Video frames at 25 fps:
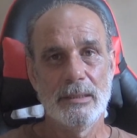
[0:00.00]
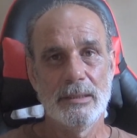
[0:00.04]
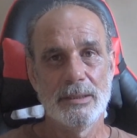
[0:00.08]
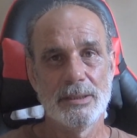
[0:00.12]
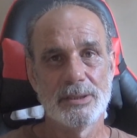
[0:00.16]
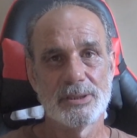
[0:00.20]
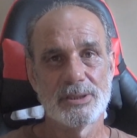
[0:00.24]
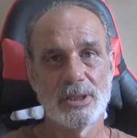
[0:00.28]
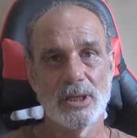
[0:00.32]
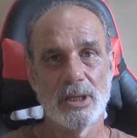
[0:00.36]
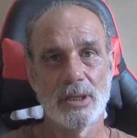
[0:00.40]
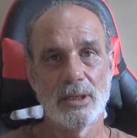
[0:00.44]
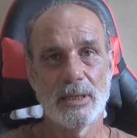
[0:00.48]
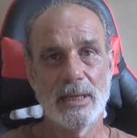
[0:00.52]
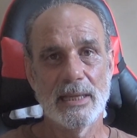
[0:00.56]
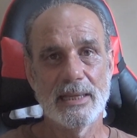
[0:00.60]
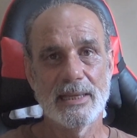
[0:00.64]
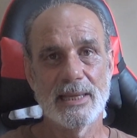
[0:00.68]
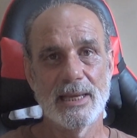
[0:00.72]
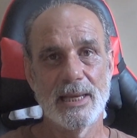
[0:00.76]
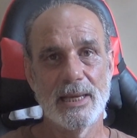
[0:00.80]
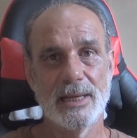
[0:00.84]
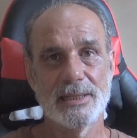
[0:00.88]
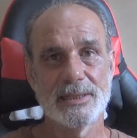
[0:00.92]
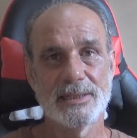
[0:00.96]
So I
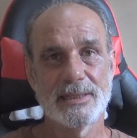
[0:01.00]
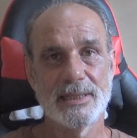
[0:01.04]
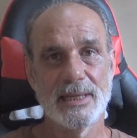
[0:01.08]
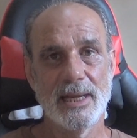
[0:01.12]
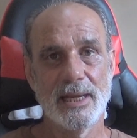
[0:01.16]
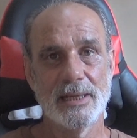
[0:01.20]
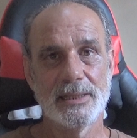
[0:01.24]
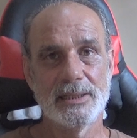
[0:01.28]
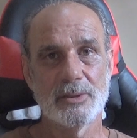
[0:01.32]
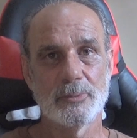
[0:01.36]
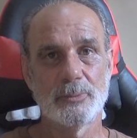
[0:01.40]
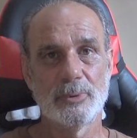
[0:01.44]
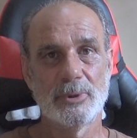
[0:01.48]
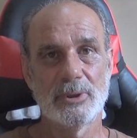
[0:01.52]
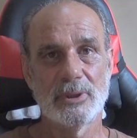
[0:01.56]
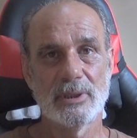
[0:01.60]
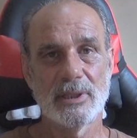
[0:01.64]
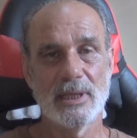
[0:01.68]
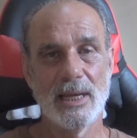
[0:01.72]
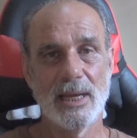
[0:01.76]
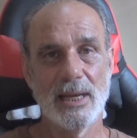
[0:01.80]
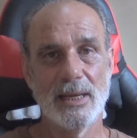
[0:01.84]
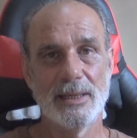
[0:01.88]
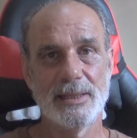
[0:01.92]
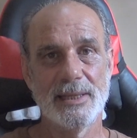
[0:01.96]
contacted
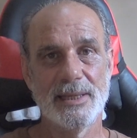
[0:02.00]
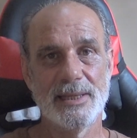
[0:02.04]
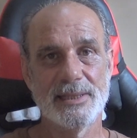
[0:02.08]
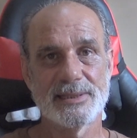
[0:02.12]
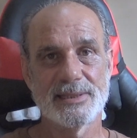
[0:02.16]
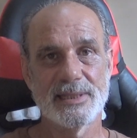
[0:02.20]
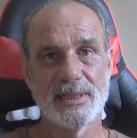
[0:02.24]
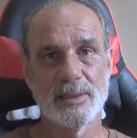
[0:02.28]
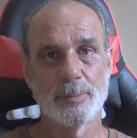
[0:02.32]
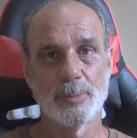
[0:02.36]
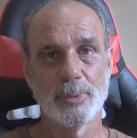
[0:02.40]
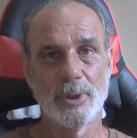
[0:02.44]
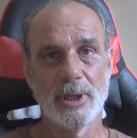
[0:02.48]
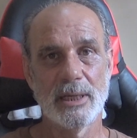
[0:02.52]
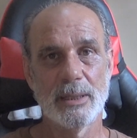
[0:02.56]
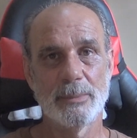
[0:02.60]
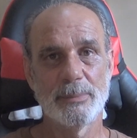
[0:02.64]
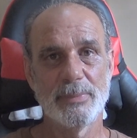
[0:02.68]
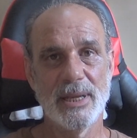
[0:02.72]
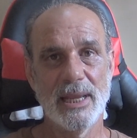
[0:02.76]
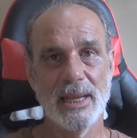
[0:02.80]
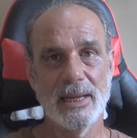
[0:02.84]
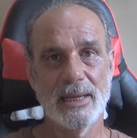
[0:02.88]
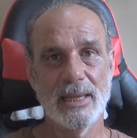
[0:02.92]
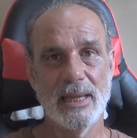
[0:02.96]
Wilcon. They said bring it
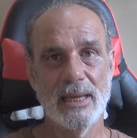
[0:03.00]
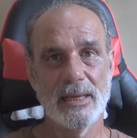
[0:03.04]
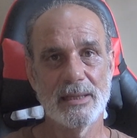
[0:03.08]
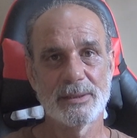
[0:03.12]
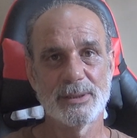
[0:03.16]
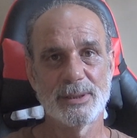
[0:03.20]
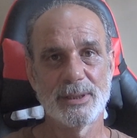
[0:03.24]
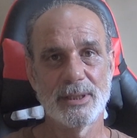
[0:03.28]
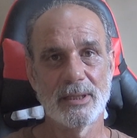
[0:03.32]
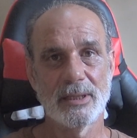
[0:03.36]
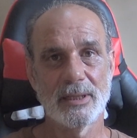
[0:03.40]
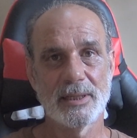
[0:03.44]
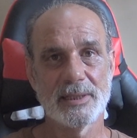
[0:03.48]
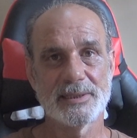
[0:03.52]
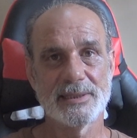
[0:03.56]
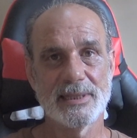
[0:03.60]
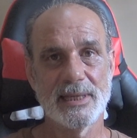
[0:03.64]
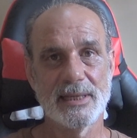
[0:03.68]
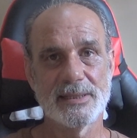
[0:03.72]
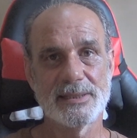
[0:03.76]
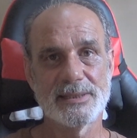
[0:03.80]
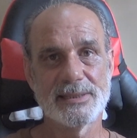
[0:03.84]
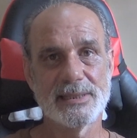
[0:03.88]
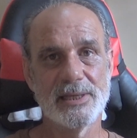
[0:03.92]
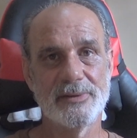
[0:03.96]
back out there because they
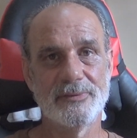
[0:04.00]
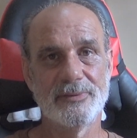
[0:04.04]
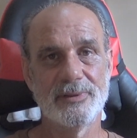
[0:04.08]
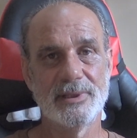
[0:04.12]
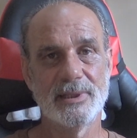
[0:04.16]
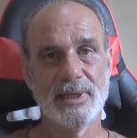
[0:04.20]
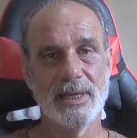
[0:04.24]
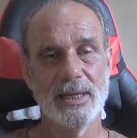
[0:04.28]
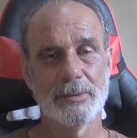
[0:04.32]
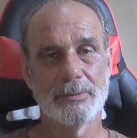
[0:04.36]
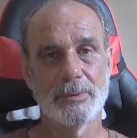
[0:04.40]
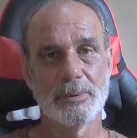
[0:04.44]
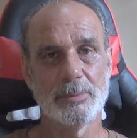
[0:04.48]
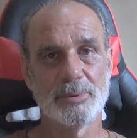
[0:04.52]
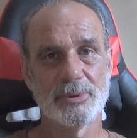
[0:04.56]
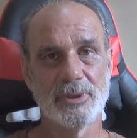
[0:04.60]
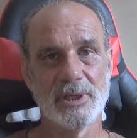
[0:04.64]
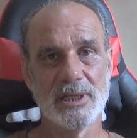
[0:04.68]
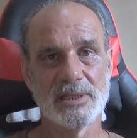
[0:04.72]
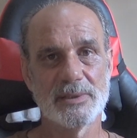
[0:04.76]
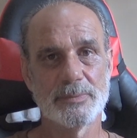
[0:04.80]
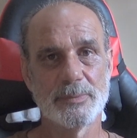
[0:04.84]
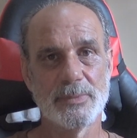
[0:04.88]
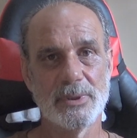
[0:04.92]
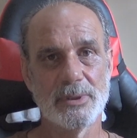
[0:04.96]
had a 7-day
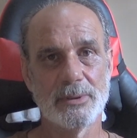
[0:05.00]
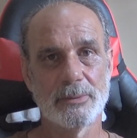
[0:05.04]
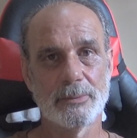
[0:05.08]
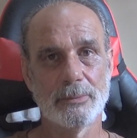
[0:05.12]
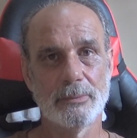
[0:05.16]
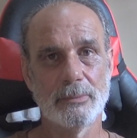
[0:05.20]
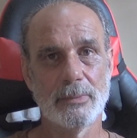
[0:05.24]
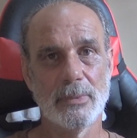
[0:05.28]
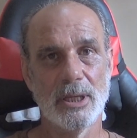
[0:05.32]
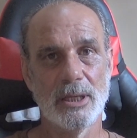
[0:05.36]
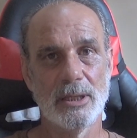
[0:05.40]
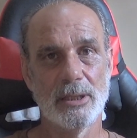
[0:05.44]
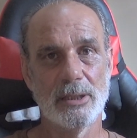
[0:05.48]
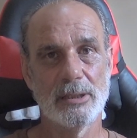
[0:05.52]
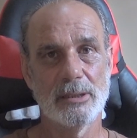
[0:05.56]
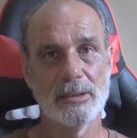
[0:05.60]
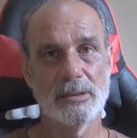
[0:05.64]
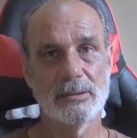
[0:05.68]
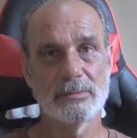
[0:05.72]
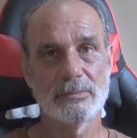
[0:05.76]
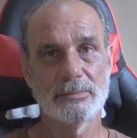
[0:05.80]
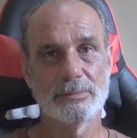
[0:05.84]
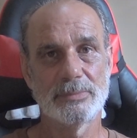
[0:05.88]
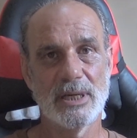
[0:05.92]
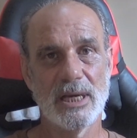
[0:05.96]
replacement
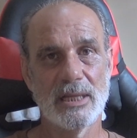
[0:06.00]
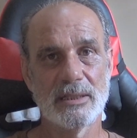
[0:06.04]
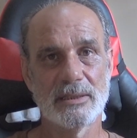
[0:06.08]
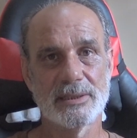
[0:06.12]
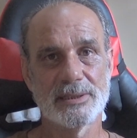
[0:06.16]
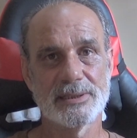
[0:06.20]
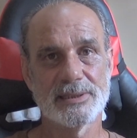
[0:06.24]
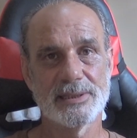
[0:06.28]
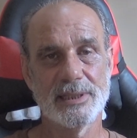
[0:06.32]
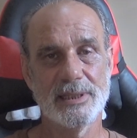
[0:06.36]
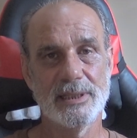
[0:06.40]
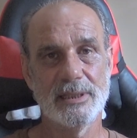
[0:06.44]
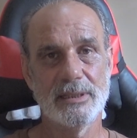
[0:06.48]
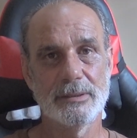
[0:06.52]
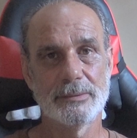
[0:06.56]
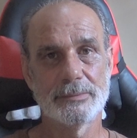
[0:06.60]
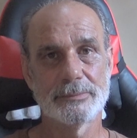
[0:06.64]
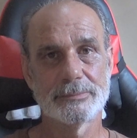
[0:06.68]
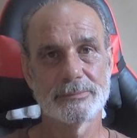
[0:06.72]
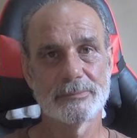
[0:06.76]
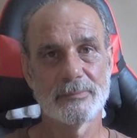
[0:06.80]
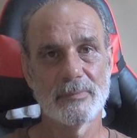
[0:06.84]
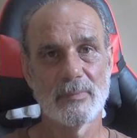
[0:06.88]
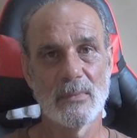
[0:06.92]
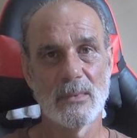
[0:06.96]
policy.
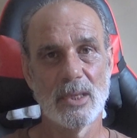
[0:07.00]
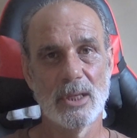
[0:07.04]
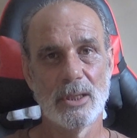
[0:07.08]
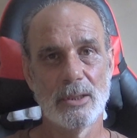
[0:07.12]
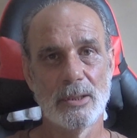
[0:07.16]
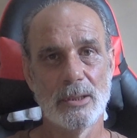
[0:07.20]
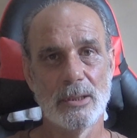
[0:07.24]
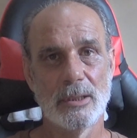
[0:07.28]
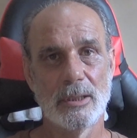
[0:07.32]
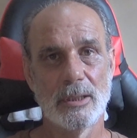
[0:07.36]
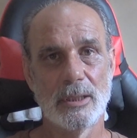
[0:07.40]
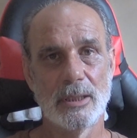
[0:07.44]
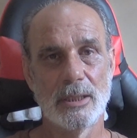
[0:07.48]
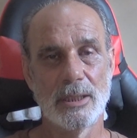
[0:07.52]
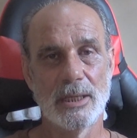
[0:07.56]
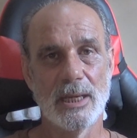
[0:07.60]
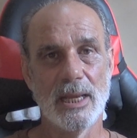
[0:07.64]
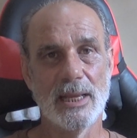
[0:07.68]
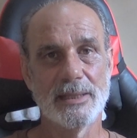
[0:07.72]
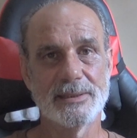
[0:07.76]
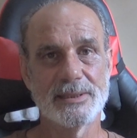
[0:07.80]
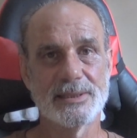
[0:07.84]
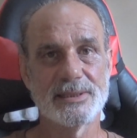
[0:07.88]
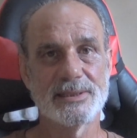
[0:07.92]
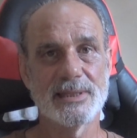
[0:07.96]

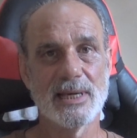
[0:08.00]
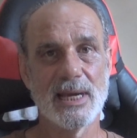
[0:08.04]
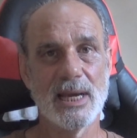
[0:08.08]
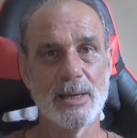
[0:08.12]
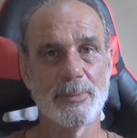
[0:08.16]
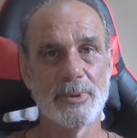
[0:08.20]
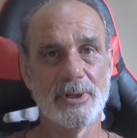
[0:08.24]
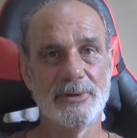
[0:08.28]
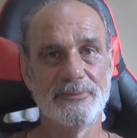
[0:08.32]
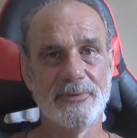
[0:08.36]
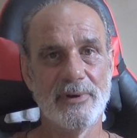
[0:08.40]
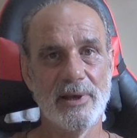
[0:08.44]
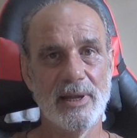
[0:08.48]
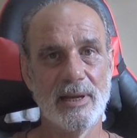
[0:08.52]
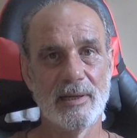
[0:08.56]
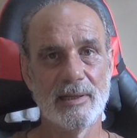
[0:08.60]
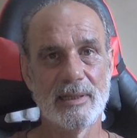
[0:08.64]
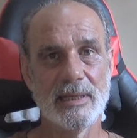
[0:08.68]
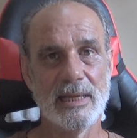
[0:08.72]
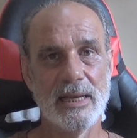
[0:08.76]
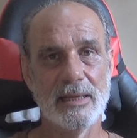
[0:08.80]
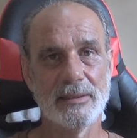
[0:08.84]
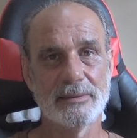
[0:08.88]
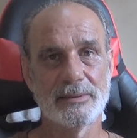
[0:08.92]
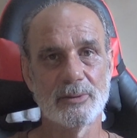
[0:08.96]
At the time we found
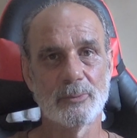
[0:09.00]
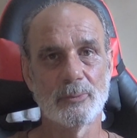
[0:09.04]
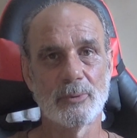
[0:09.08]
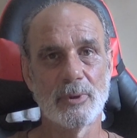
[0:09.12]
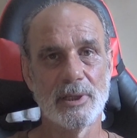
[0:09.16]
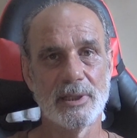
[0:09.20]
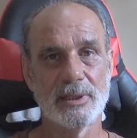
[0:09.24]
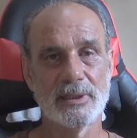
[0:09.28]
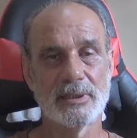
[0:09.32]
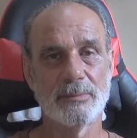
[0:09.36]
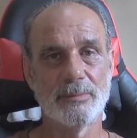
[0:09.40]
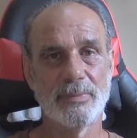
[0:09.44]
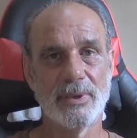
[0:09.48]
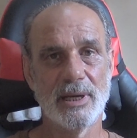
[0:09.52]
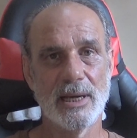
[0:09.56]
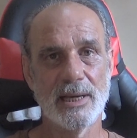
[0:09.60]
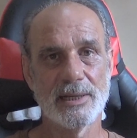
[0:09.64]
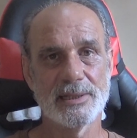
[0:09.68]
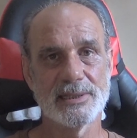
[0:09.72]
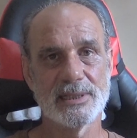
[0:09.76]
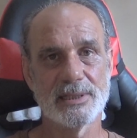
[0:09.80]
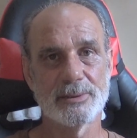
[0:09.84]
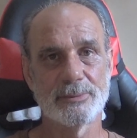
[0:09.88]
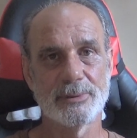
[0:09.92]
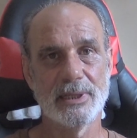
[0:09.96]
out the one in the
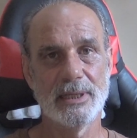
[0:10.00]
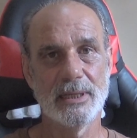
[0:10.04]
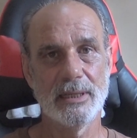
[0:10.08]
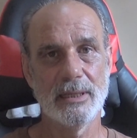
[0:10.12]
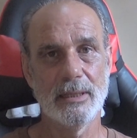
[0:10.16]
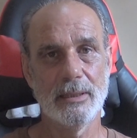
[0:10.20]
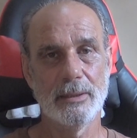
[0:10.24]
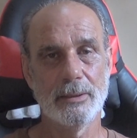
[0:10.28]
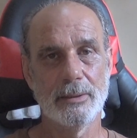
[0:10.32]
box that we